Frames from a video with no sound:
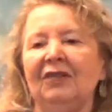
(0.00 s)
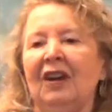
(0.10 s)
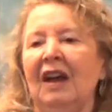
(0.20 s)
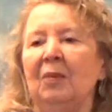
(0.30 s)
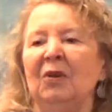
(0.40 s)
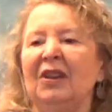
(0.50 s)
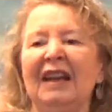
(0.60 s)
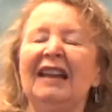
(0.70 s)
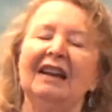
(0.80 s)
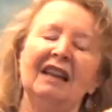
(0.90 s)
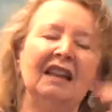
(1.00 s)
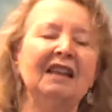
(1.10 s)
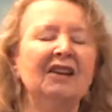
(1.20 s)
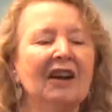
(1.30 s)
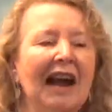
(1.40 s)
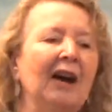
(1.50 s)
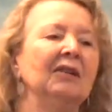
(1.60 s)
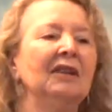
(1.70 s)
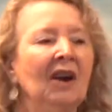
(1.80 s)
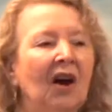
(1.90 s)
of time where you have got to clear
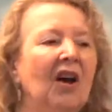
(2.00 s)
out